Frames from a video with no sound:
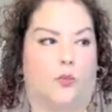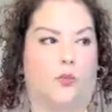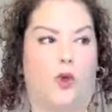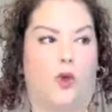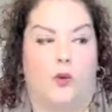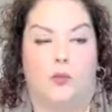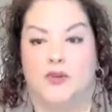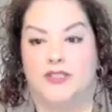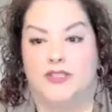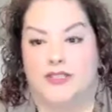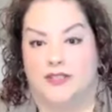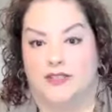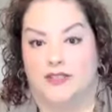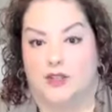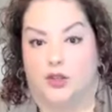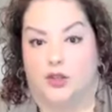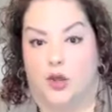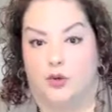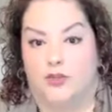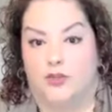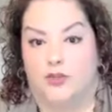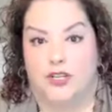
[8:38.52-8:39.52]
what was
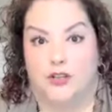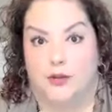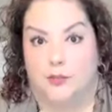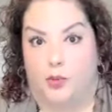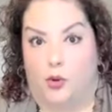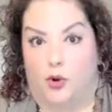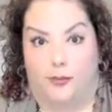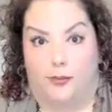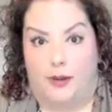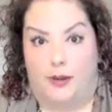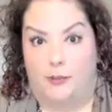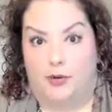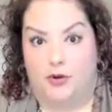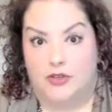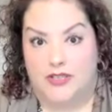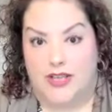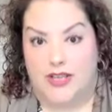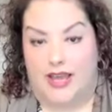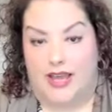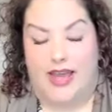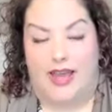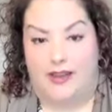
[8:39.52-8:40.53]
disclosed to the board
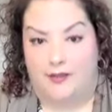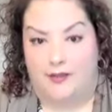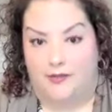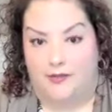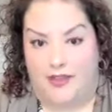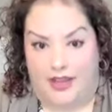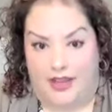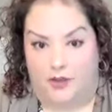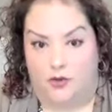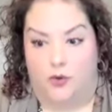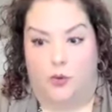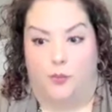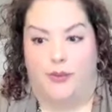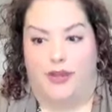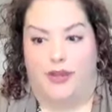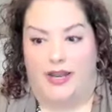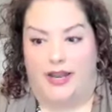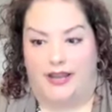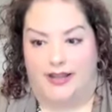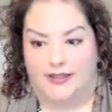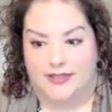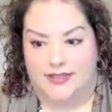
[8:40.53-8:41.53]
members ahead of the annual
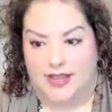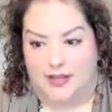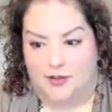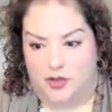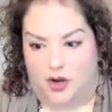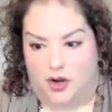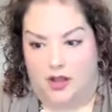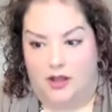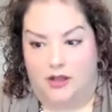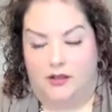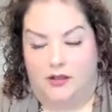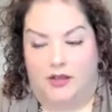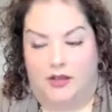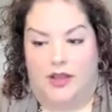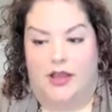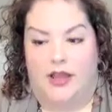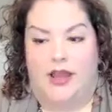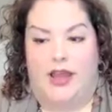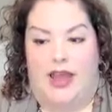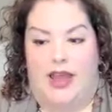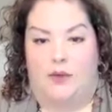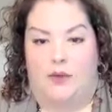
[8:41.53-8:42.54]
meeting, etc.
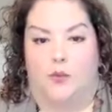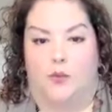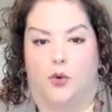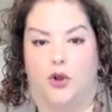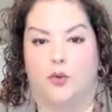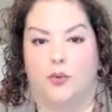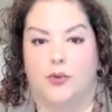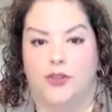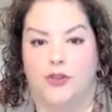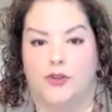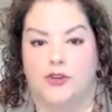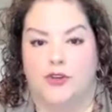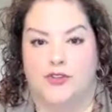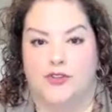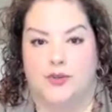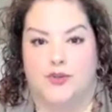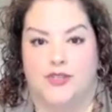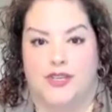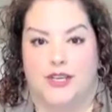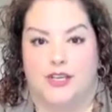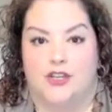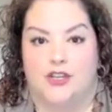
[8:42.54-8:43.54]
And work with your
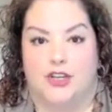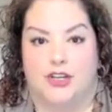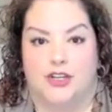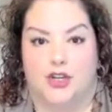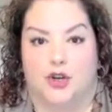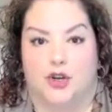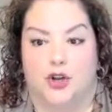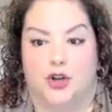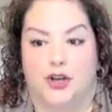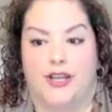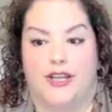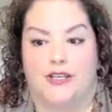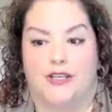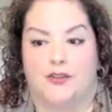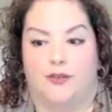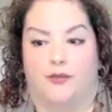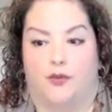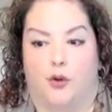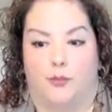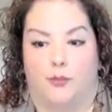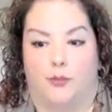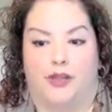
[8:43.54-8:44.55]
association attorney to
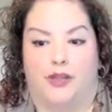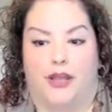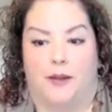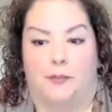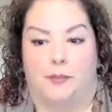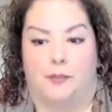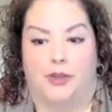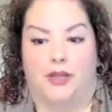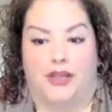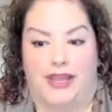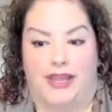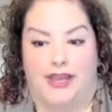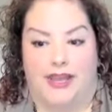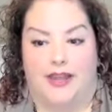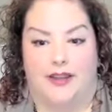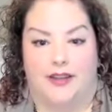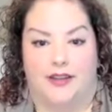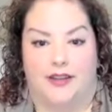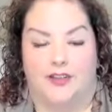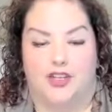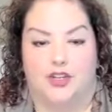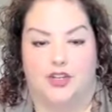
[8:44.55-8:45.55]
formulate a
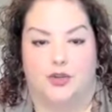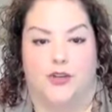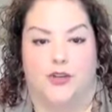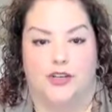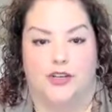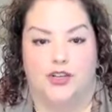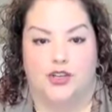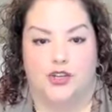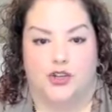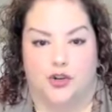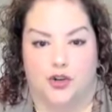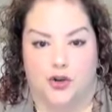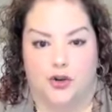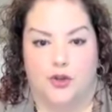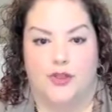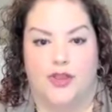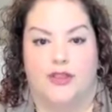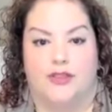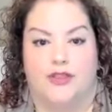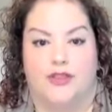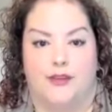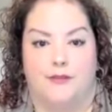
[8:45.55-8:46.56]
plan to ensure
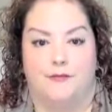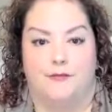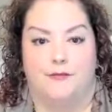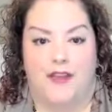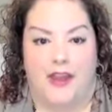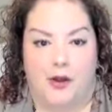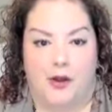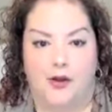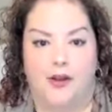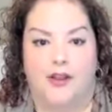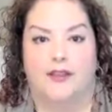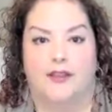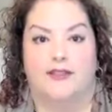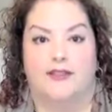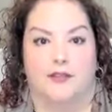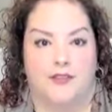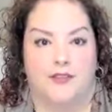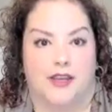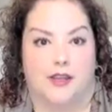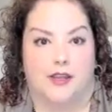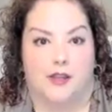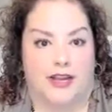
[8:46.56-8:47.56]
that the fairness
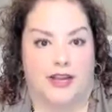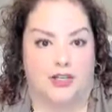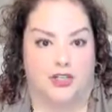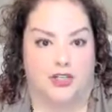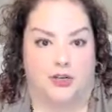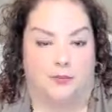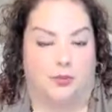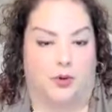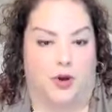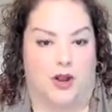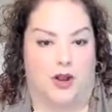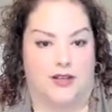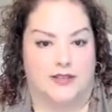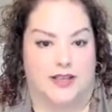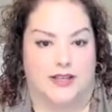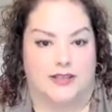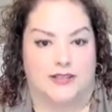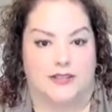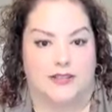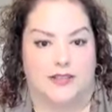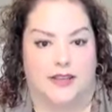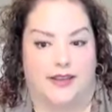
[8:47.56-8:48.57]
of the election
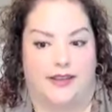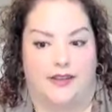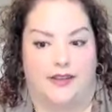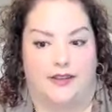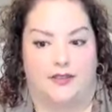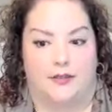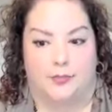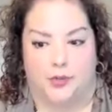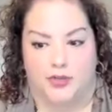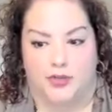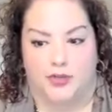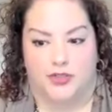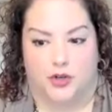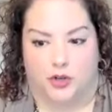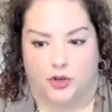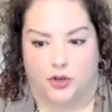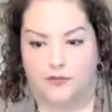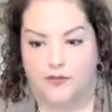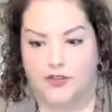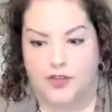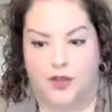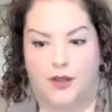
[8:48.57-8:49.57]
process is
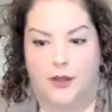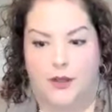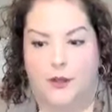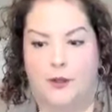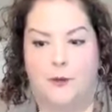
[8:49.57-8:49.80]
preserved.